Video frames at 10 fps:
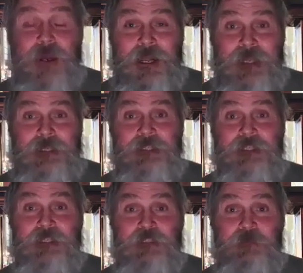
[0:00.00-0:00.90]
bound
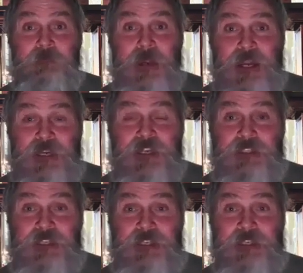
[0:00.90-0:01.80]
behind
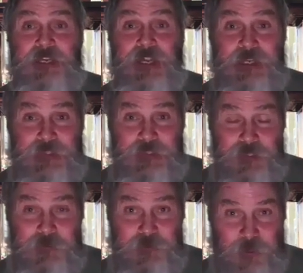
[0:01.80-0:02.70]
his back like he
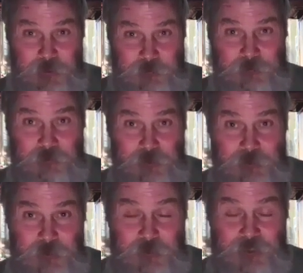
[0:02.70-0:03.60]
had handcuffs
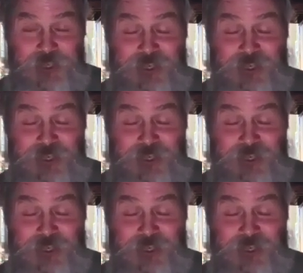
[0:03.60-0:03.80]
on.